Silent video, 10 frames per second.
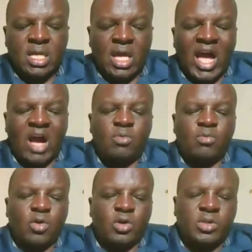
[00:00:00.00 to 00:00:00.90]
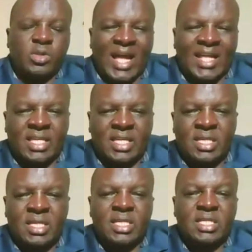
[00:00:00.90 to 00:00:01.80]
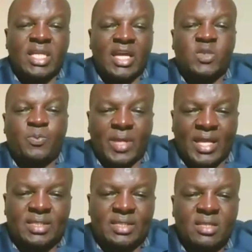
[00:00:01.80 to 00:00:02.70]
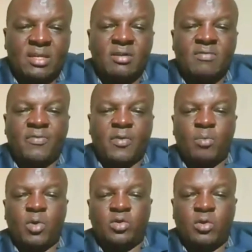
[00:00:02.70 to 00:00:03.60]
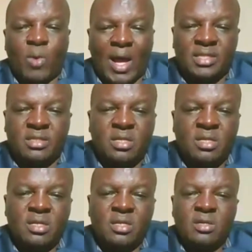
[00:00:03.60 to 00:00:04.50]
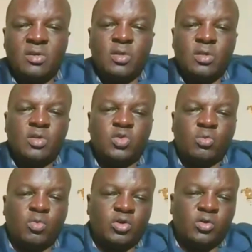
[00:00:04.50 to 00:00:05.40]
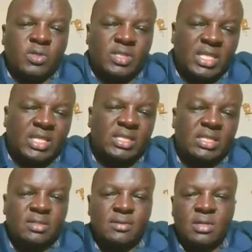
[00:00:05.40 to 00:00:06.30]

How module learning takes place from module 1 to module 6,